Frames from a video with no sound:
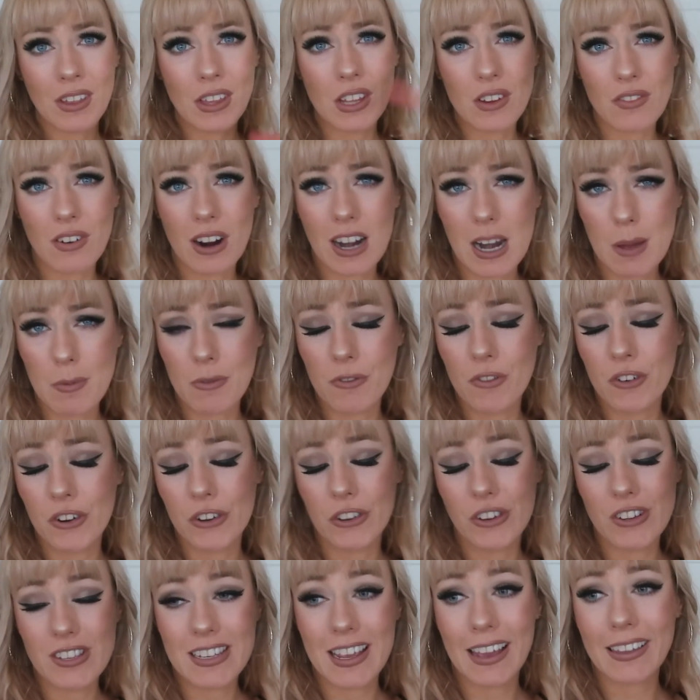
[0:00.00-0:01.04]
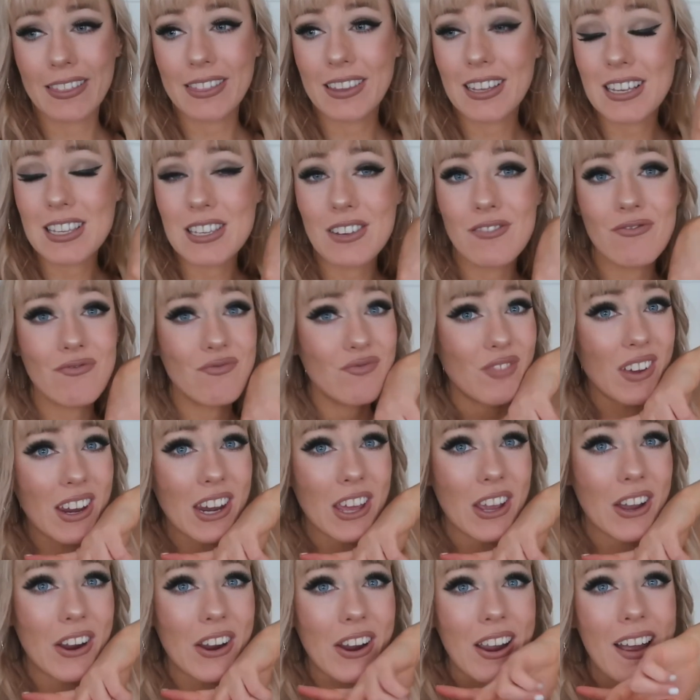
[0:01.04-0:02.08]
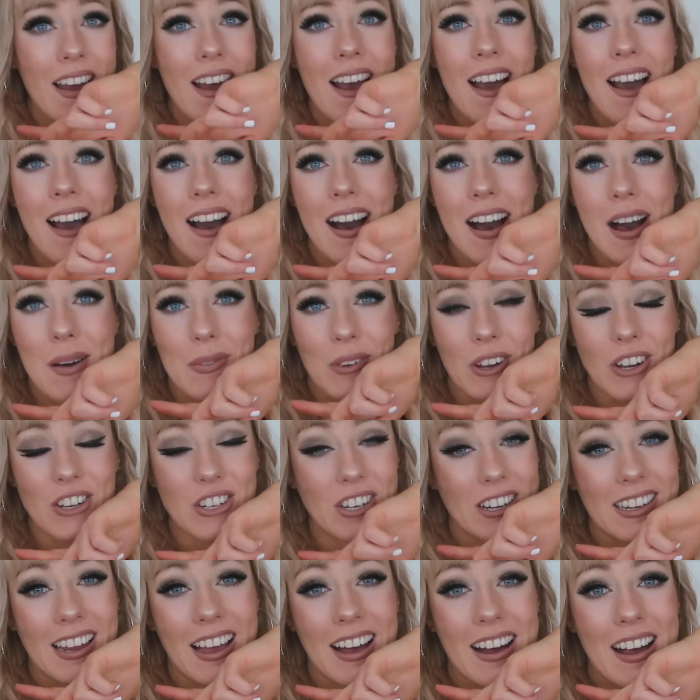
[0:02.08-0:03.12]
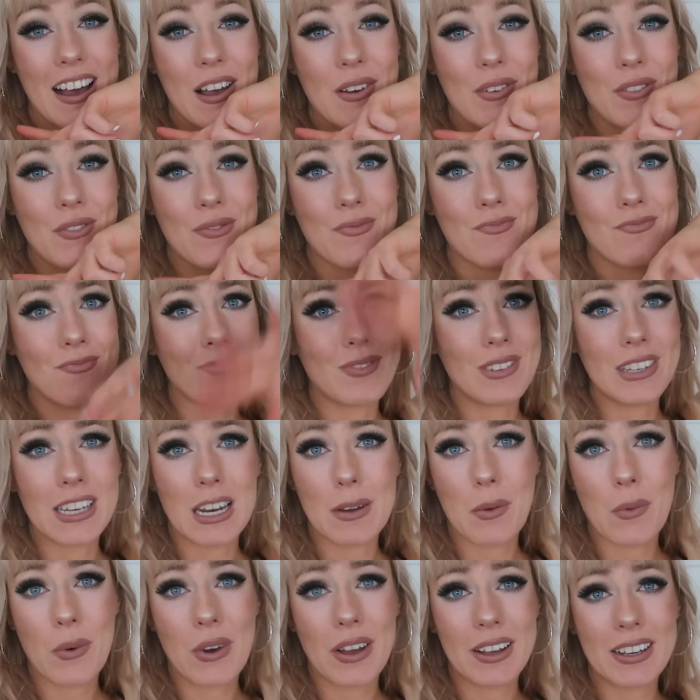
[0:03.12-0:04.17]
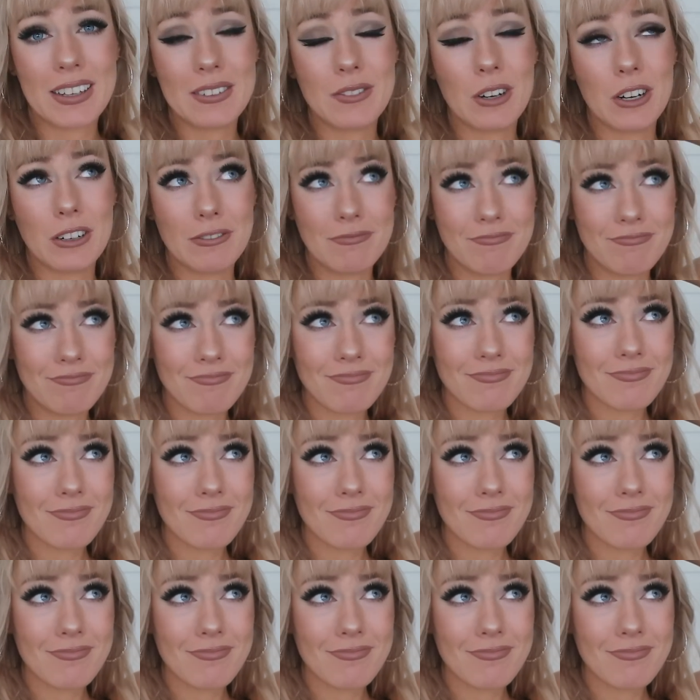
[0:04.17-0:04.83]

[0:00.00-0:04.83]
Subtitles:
The Friday before you're seeing this video, go check it out. I'm gonna be working, well,